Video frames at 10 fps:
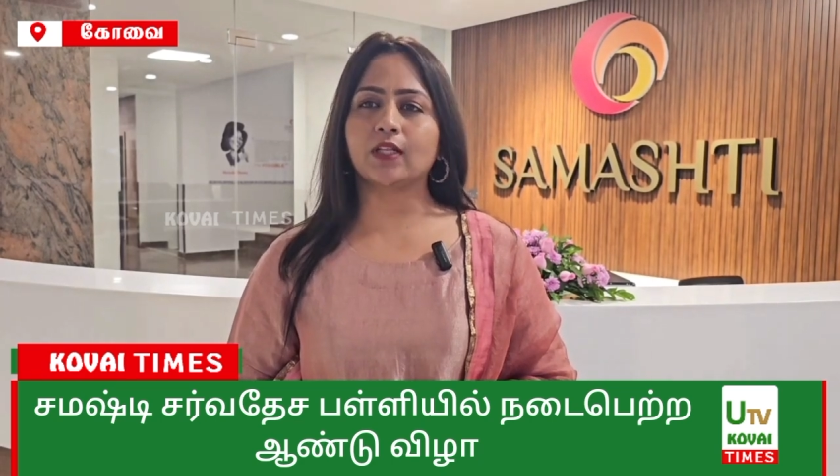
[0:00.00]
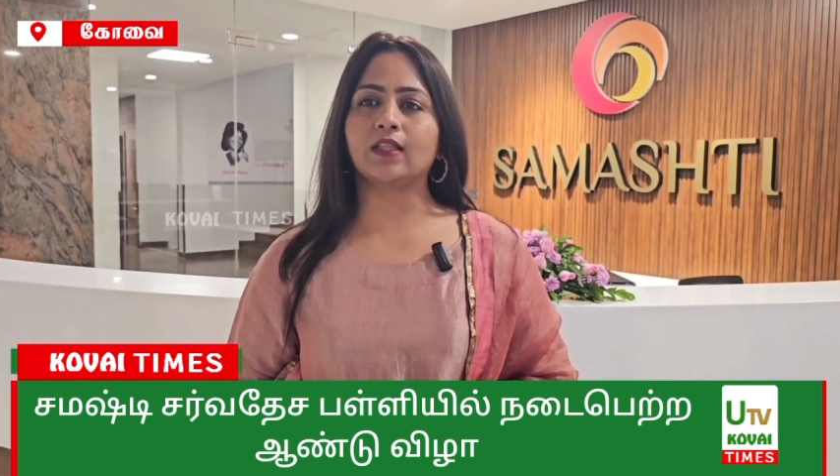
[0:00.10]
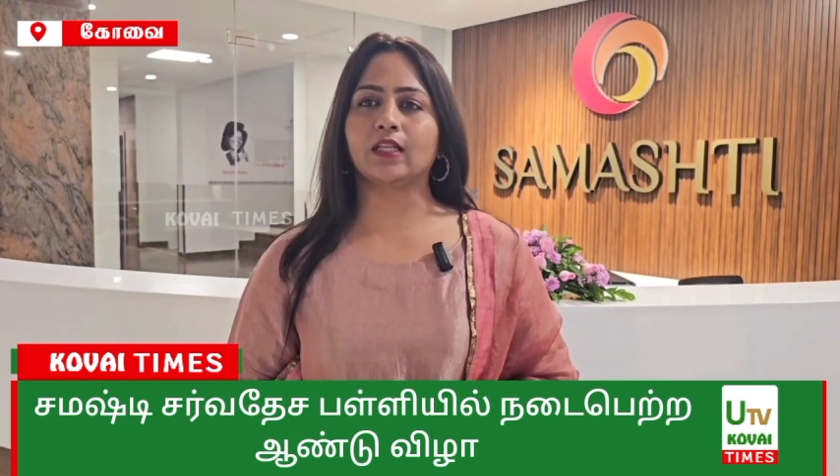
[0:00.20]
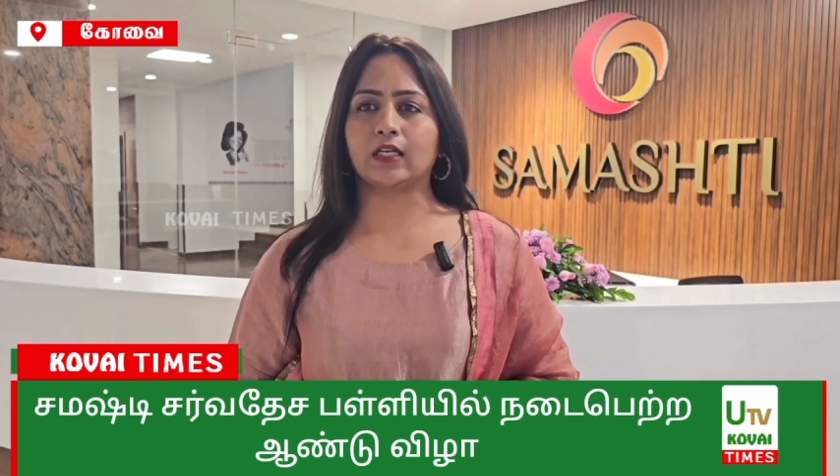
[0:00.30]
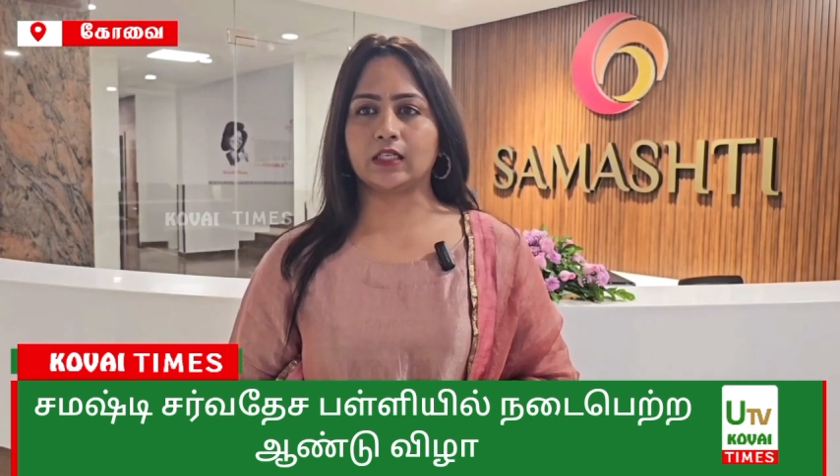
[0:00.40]
the
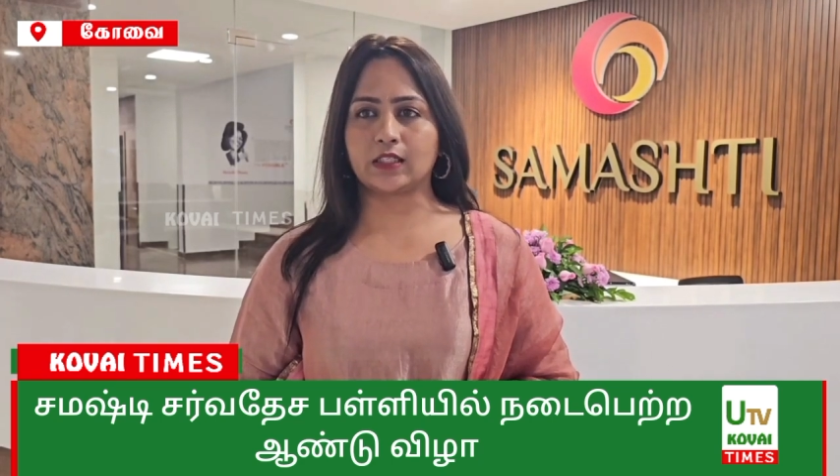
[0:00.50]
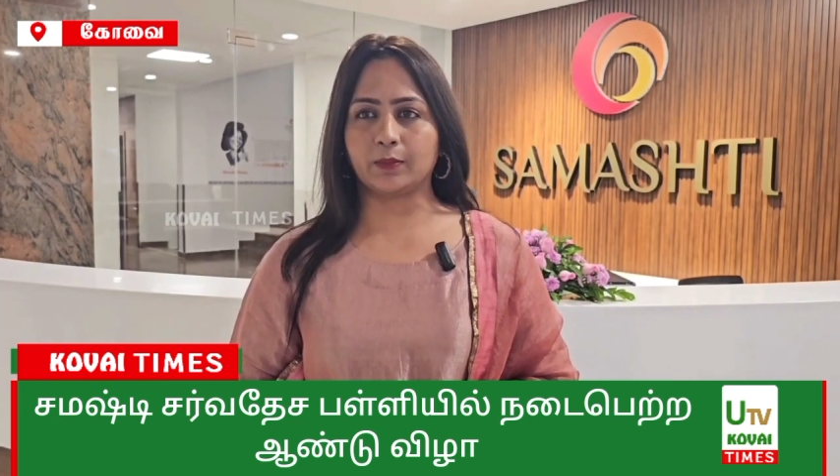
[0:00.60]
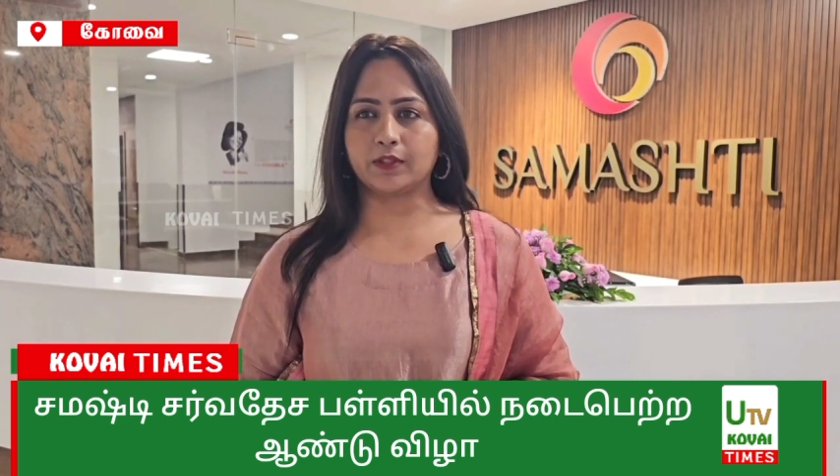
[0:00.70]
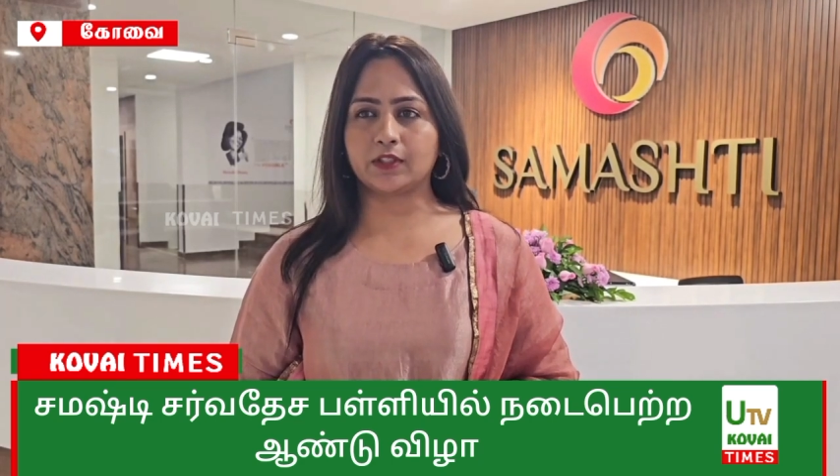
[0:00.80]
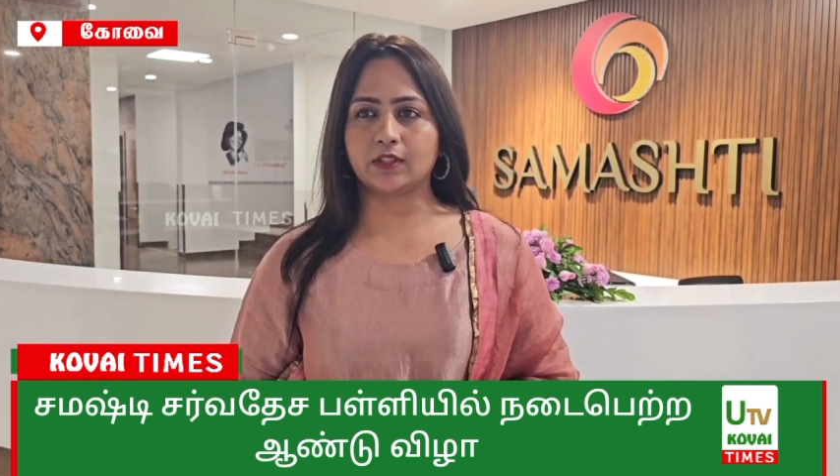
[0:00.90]
little
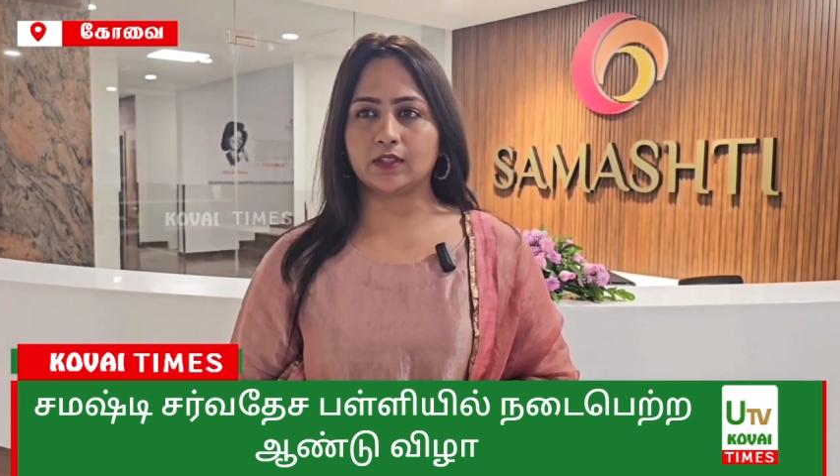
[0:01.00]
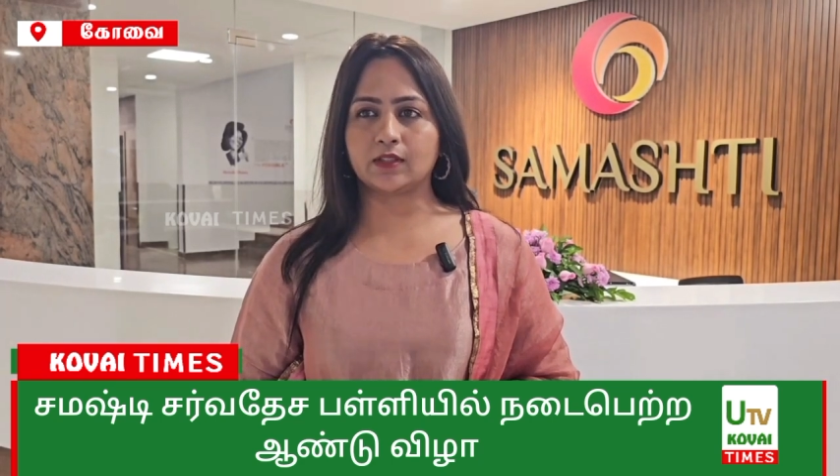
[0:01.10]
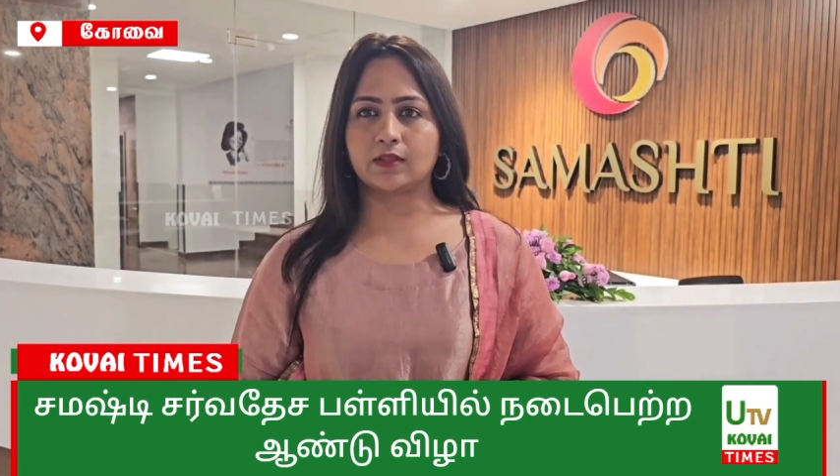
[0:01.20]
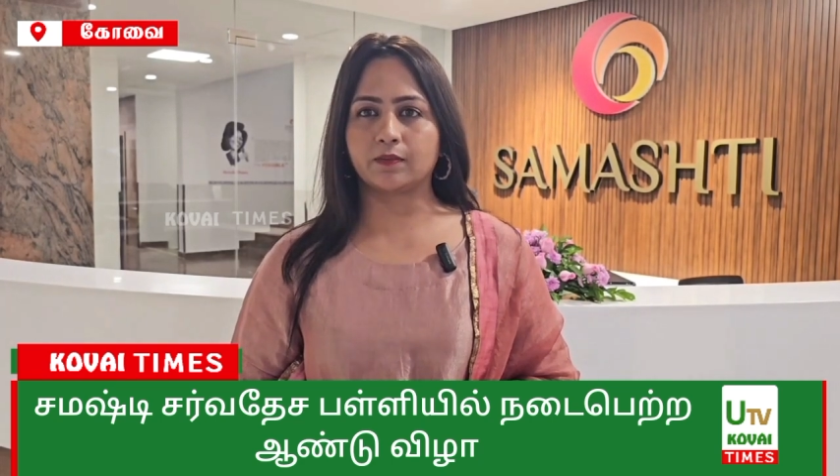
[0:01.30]
Samashtians.